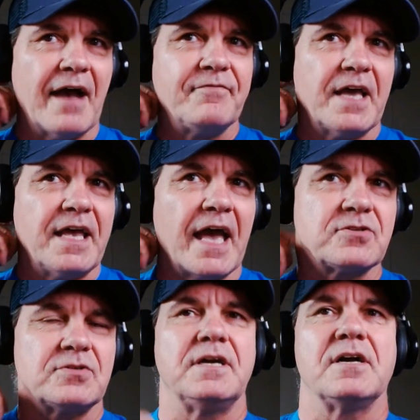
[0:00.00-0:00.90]
have they
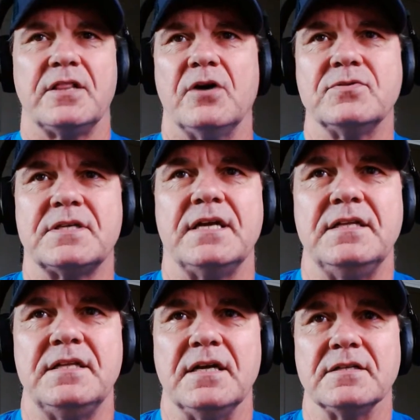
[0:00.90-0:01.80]
actually closed
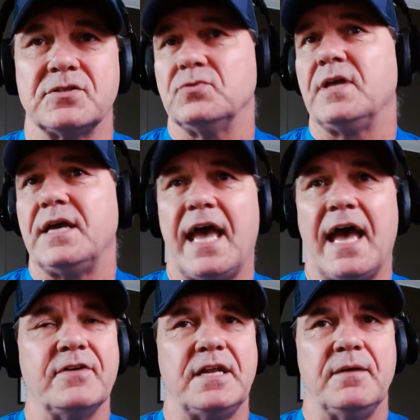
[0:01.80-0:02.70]
any deals? Do they
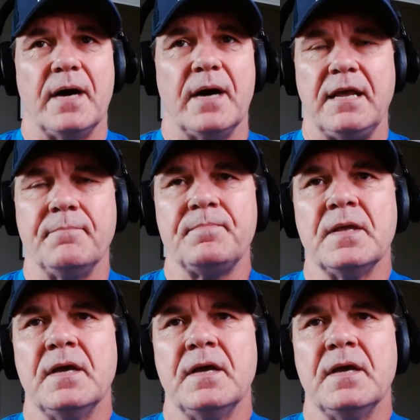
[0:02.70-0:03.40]
have any money?